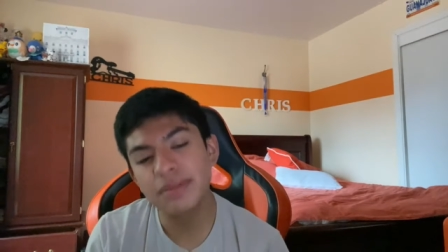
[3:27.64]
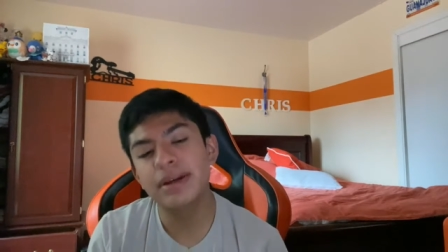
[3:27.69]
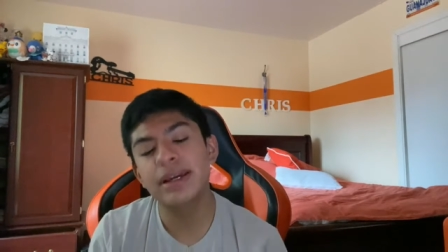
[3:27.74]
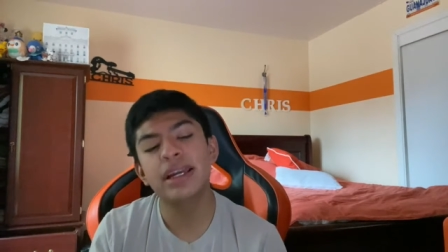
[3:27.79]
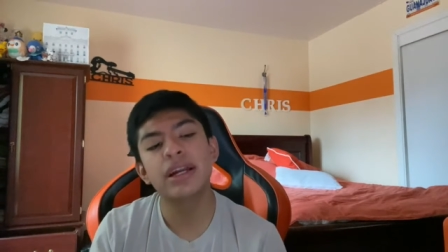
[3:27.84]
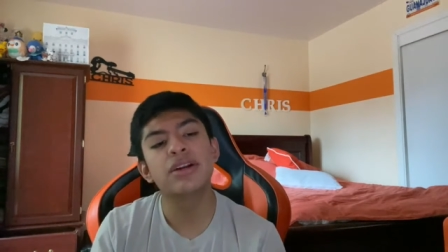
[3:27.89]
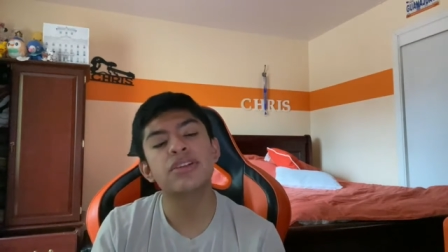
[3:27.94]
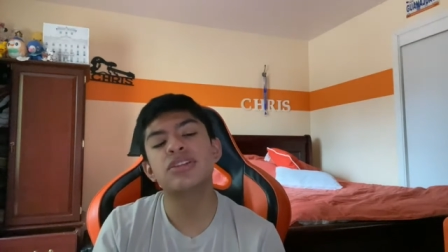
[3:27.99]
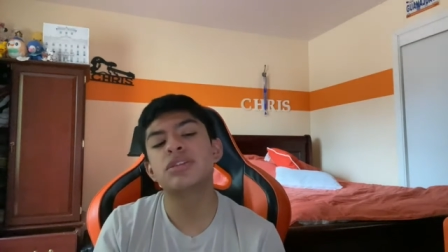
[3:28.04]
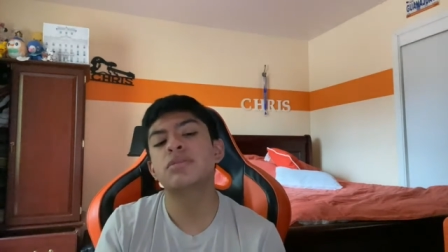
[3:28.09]
my
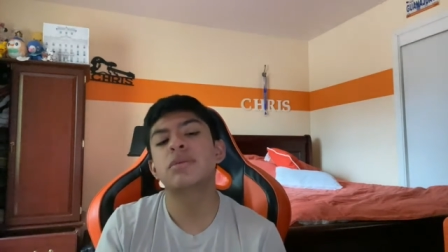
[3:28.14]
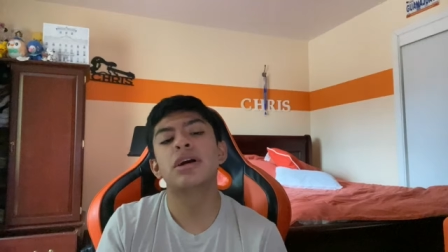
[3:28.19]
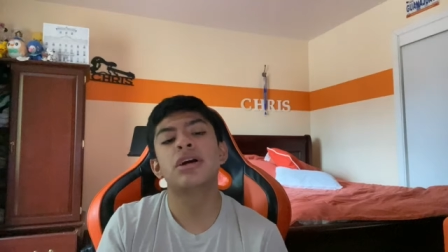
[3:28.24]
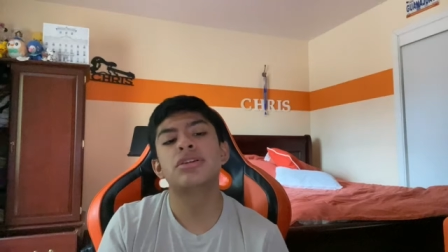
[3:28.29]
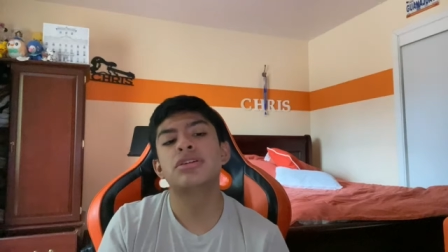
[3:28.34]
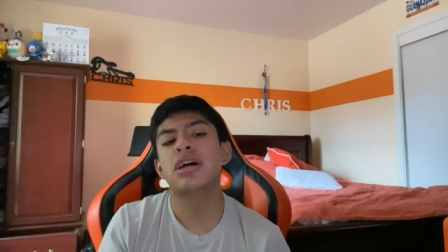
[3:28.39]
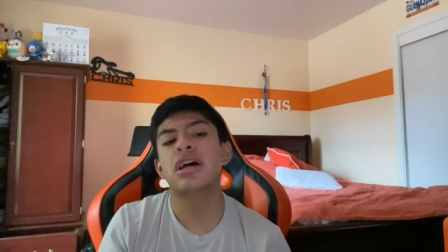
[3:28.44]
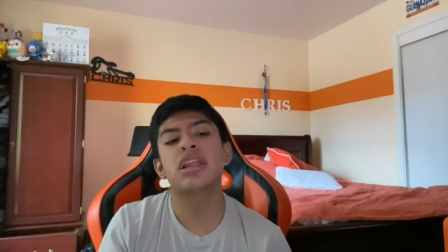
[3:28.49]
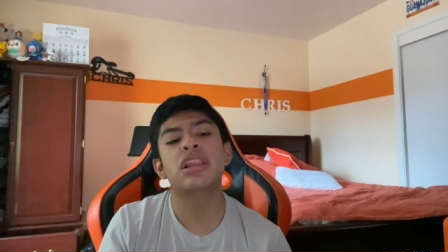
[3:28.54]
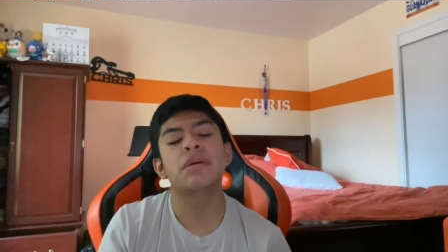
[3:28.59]
hair too
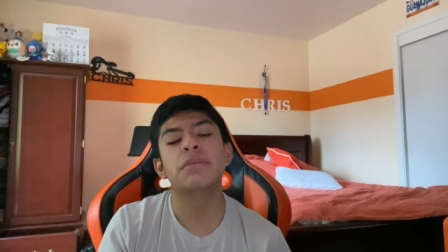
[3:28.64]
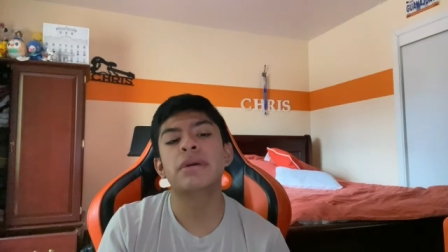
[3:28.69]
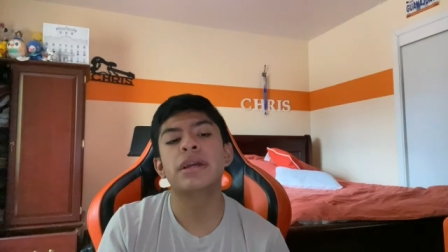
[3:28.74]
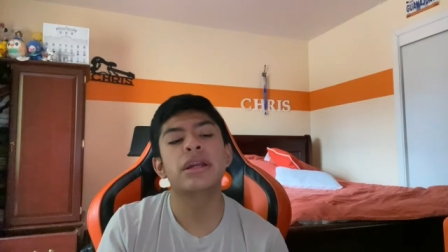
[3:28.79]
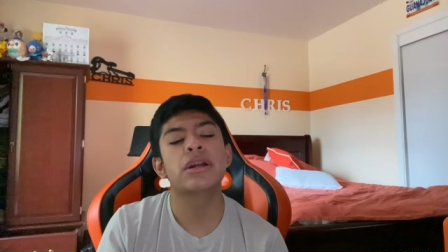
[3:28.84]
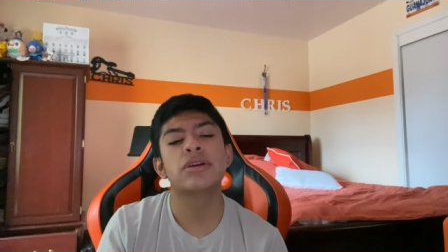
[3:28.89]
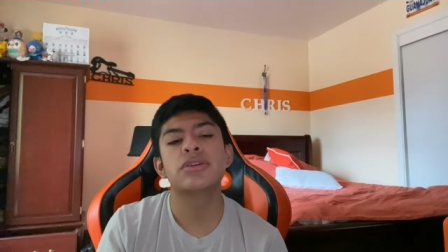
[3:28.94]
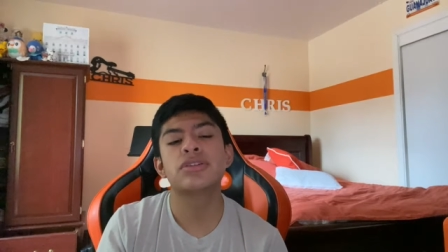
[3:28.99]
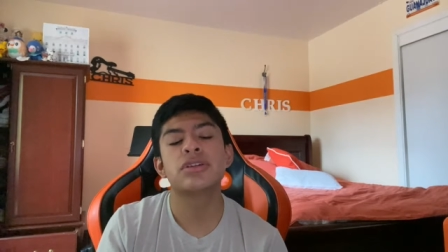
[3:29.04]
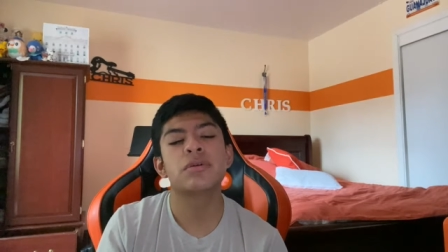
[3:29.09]
much. I love my
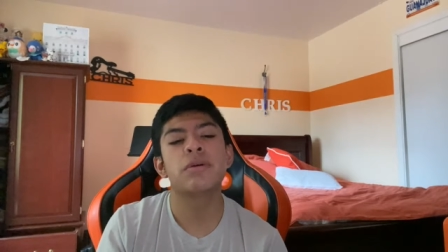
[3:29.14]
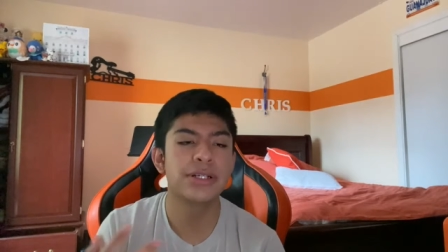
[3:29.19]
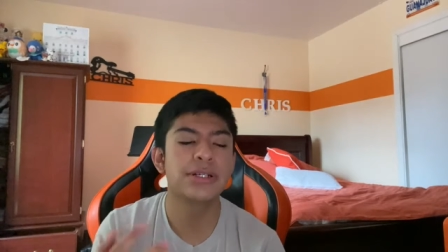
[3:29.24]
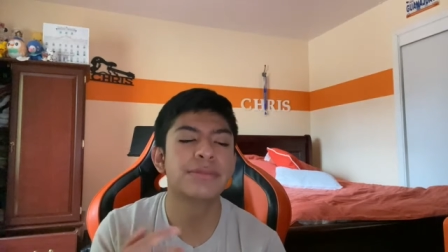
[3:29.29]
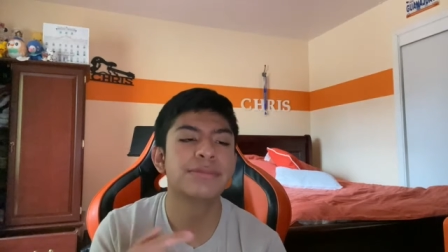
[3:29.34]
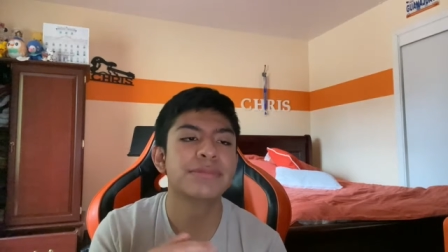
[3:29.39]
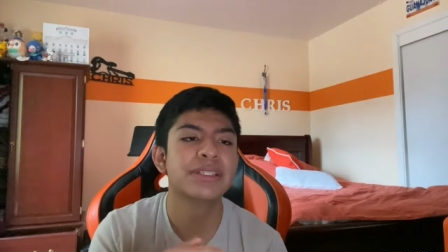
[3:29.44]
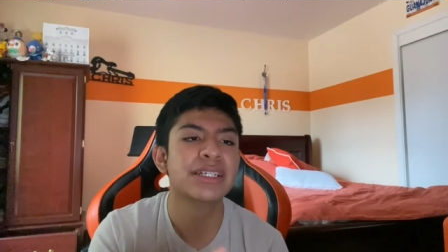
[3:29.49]
hair so much.